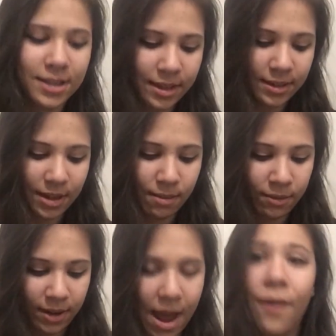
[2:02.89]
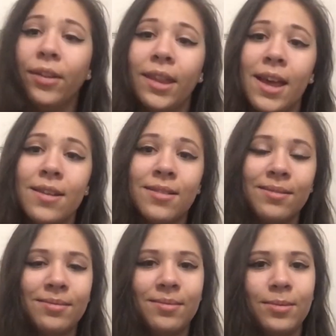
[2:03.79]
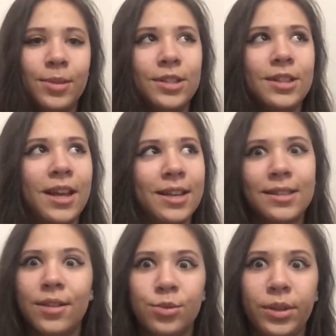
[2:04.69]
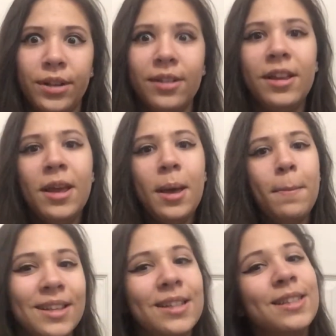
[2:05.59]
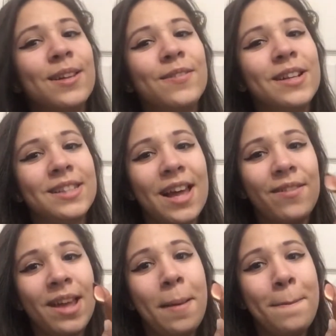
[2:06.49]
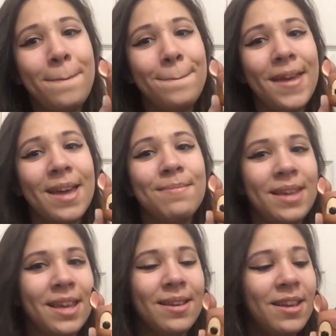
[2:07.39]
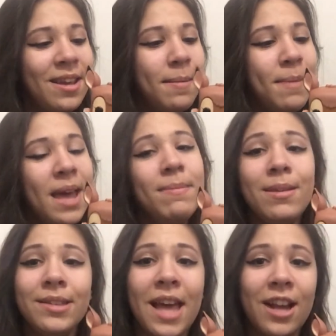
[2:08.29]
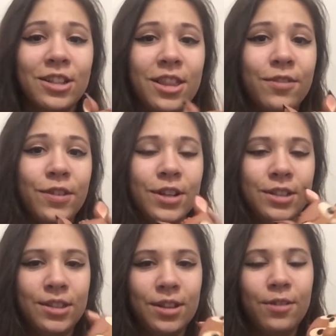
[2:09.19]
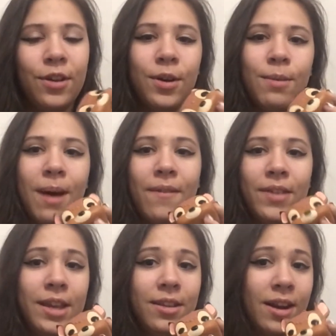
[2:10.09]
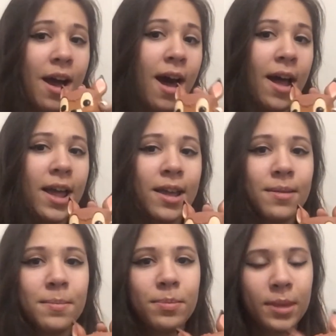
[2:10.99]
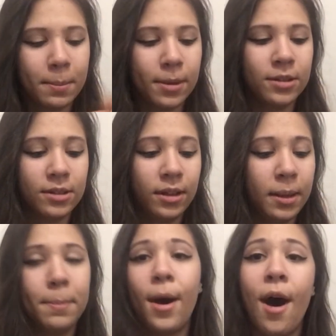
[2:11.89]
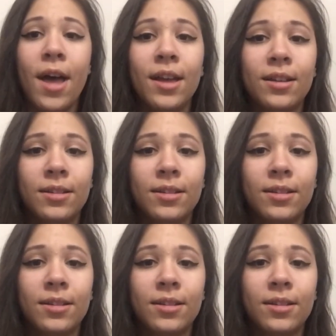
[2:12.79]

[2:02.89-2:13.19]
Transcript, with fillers: dust them every now and then, which I guess sounds weird. So first off, I got Bambi. Bambi was actually the first Funko Pop figure that I personally bought.